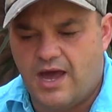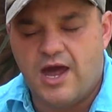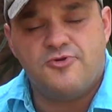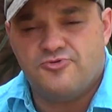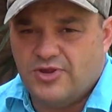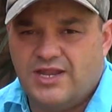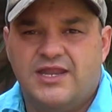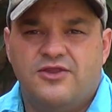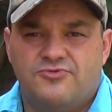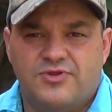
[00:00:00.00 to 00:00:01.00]
I
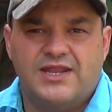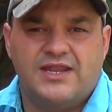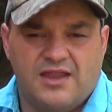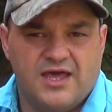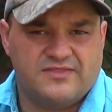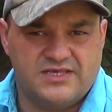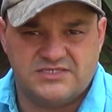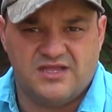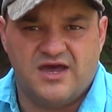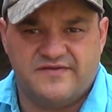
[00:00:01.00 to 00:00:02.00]
really like
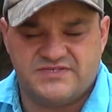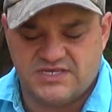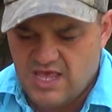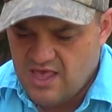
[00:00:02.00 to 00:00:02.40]
these knives.